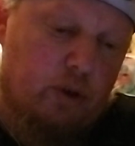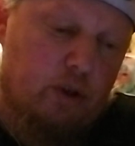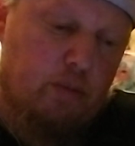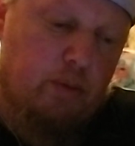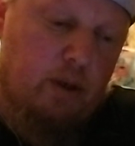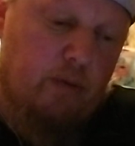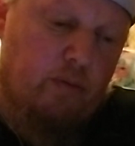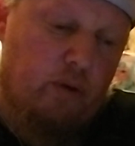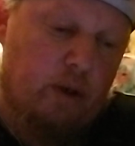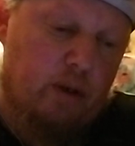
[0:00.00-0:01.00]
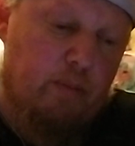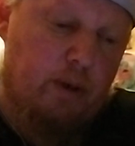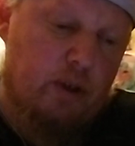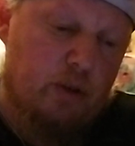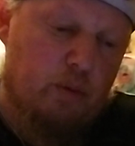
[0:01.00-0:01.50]
should be avoided in
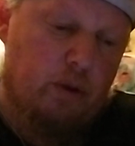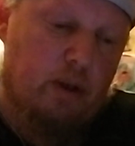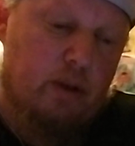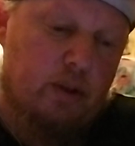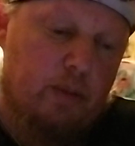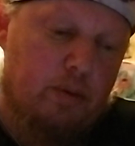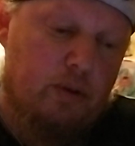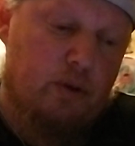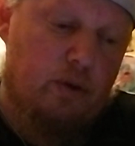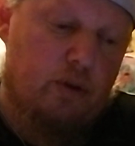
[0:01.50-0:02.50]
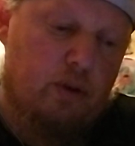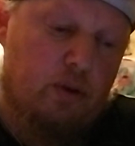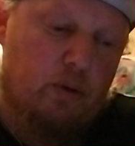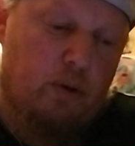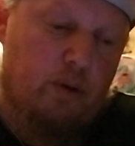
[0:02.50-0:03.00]
patients with a substance use
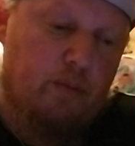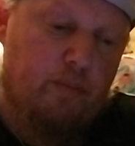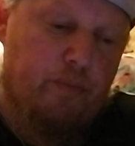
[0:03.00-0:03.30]
disorder.